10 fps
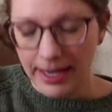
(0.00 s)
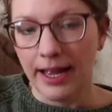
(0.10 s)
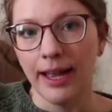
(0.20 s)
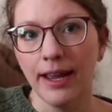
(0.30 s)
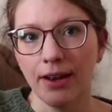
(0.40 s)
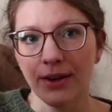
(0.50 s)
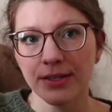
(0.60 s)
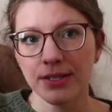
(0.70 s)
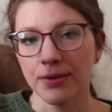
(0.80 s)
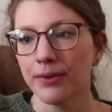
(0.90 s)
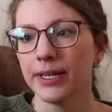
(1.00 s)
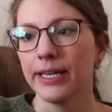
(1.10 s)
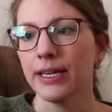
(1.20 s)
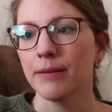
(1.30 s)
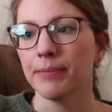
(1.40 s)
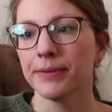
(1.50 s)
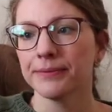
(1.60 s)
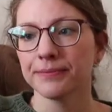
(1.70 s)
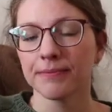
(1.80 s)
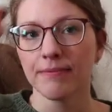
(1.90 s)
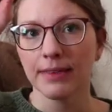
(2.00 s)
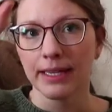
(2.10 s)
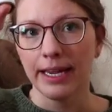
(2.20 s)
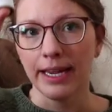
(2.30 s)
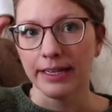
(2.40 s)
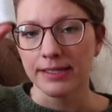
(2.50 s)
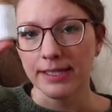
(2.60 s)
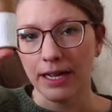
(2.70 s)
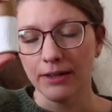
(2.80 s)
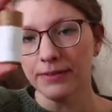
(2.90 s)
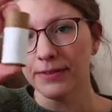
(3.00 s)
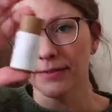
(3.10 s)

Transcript: I also keep hand salve